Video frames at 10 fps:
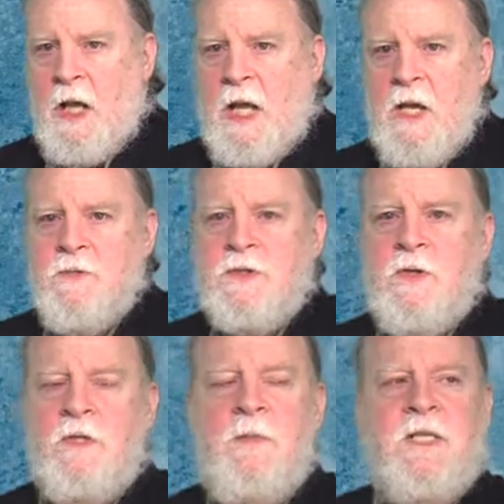He was
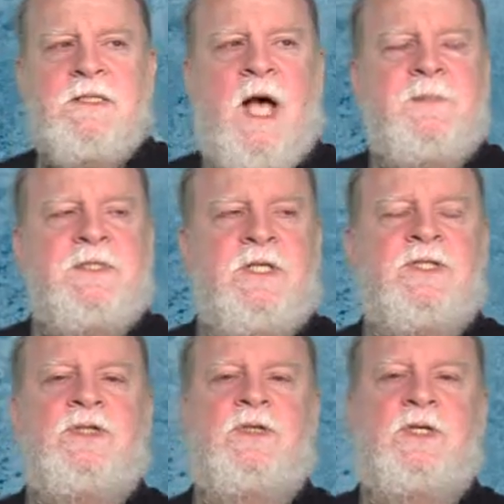talking about his
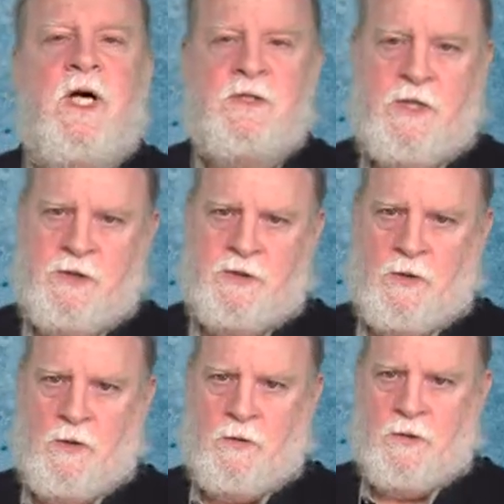opposition to gun
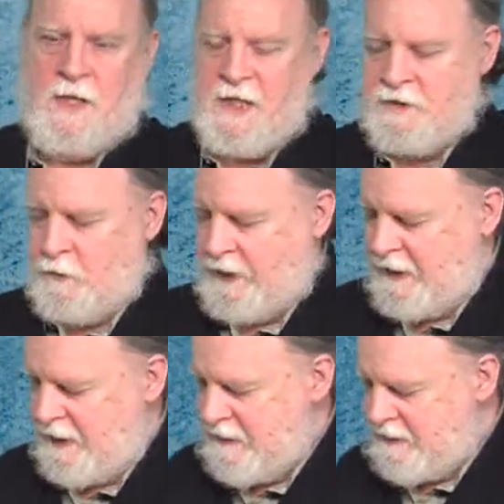control last
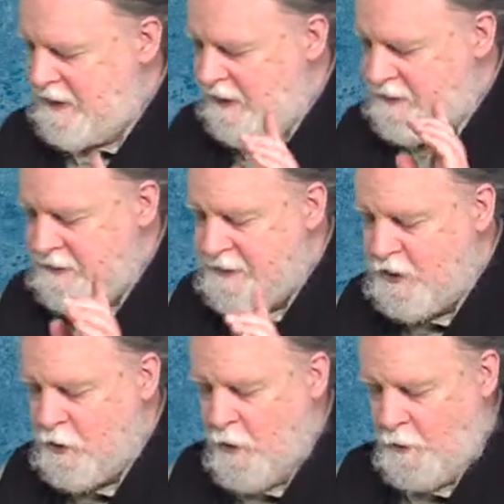week, and he said, this is a
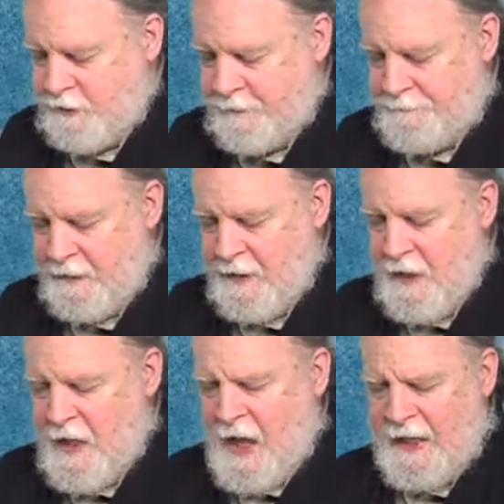quote,
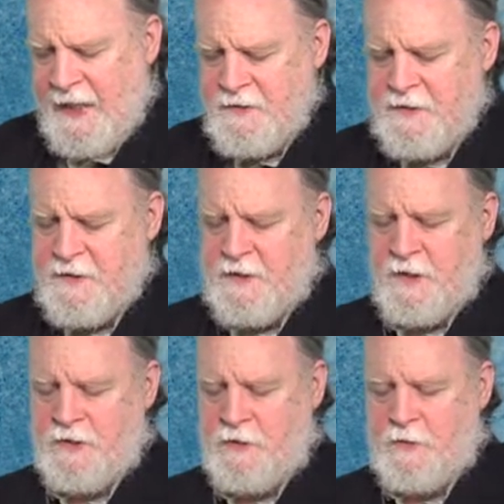I had this
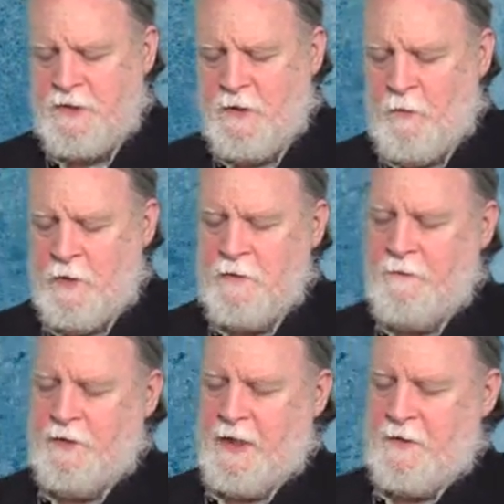discussion with some
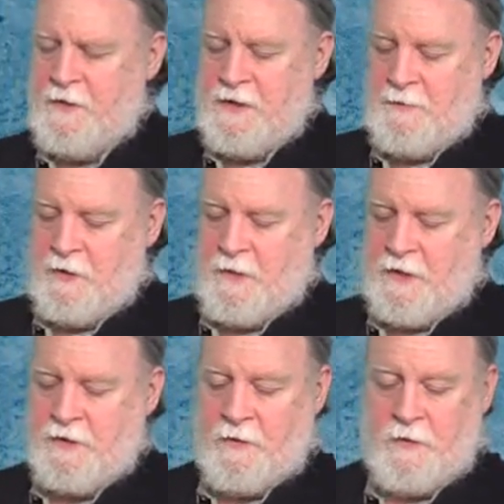wonderful, caring
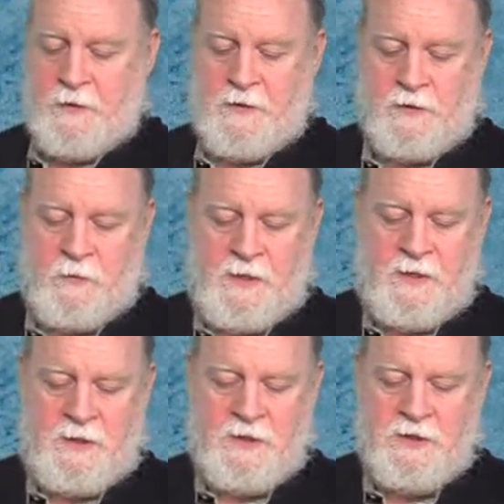Democrats earlier this week
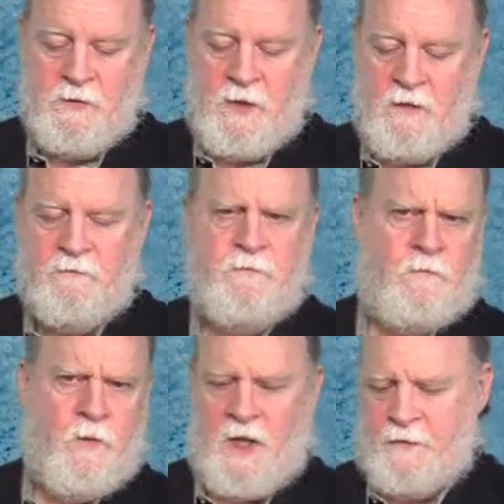on the issue of,
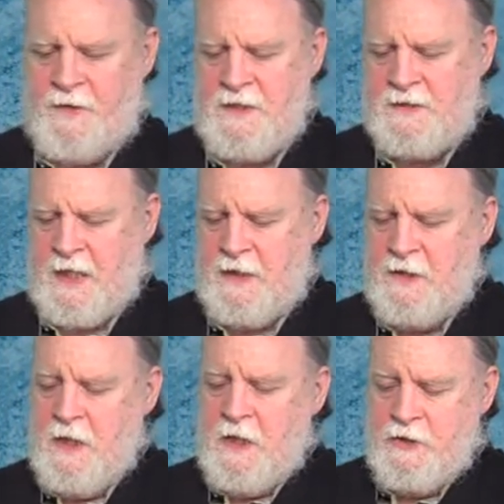well, they said,
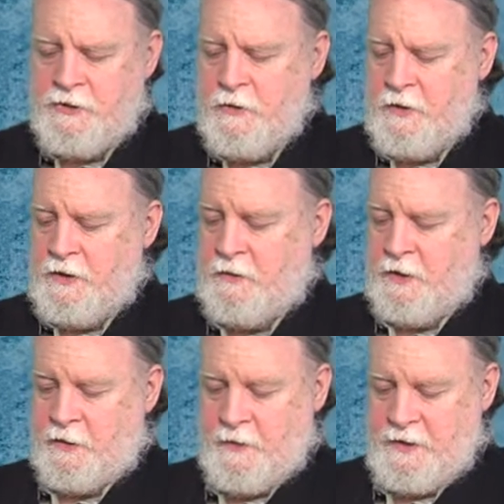surely you
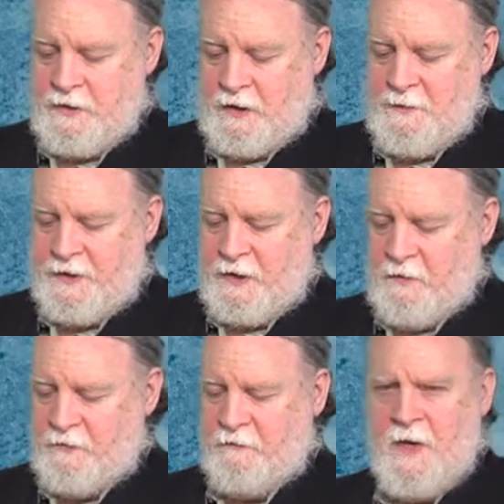could agree to limit the
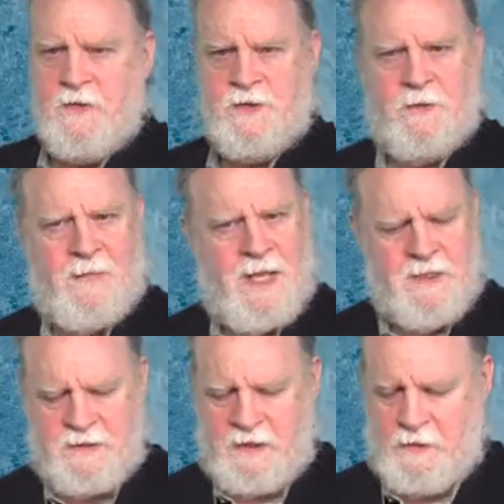number of rounds in a
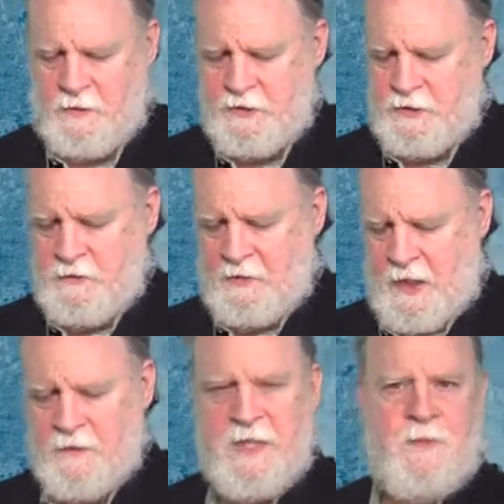magazine, couldn't you?
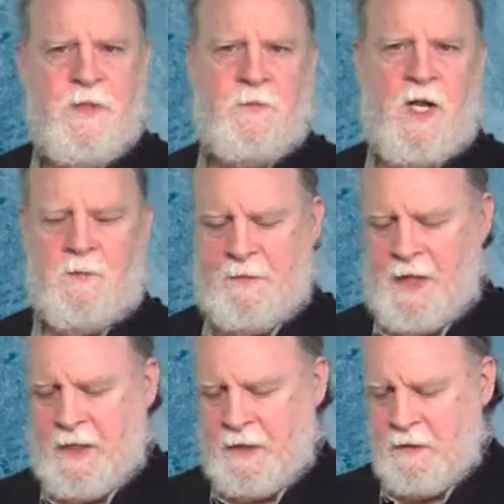How would that be
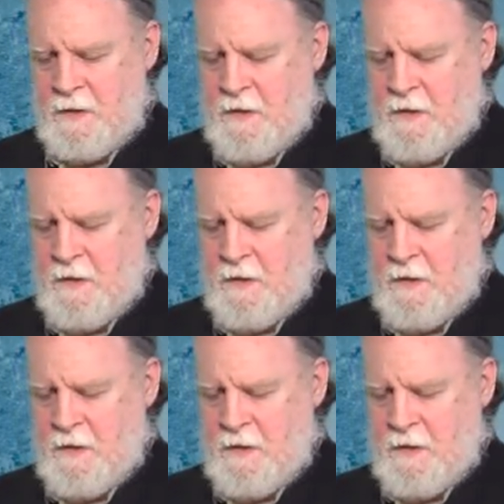problematic?